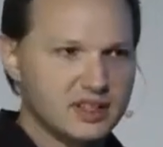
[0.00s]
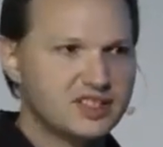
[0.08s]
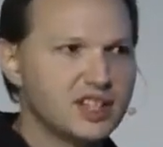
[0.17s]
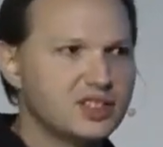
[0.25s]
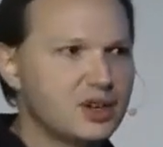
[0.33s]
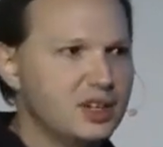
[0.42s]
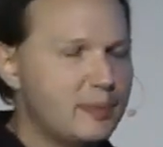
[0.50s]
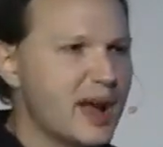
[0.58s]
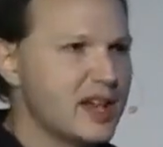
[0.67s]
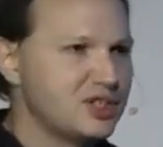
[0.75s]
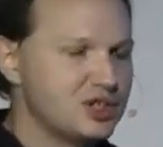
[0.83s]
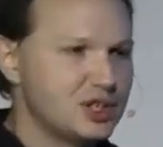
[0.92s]
600
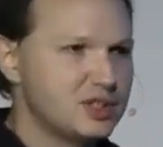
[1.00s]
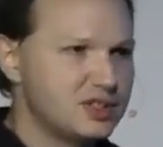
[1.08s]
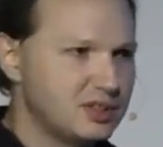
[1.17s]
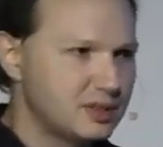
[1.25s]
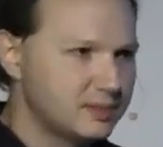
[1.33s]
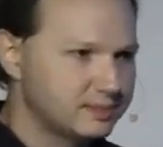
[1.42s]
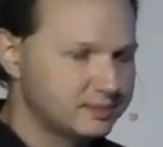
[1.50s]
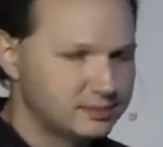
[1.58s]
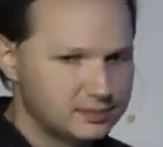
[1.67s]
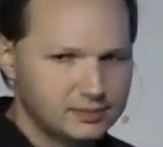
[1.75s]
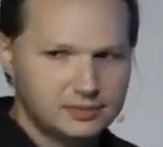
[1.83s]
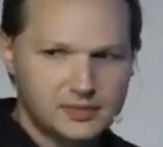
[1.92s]
passengers,
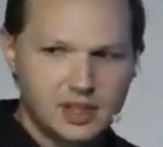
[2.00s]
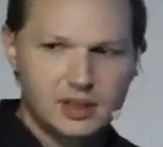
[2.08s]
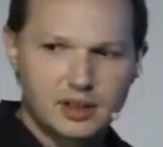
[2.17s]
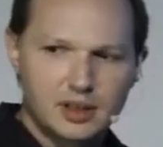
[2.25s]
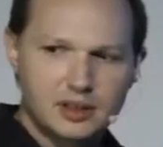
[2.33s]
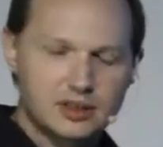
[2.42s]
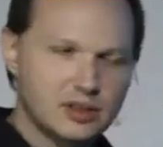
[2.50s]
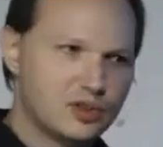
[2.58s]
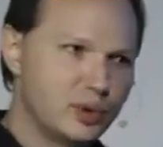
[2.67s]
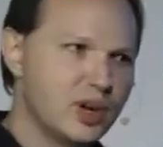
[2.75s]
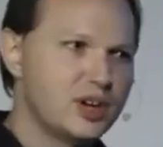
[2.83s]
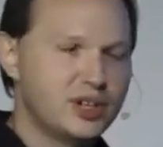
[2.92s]

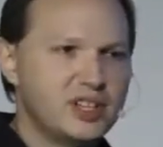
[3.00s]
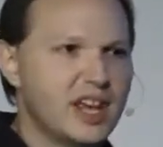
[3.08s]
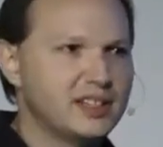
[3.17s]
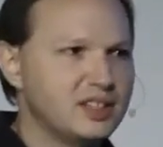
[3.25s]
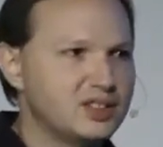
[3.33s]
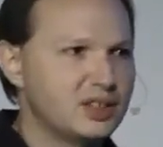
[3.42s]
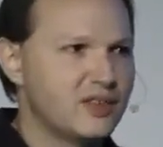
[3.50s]
319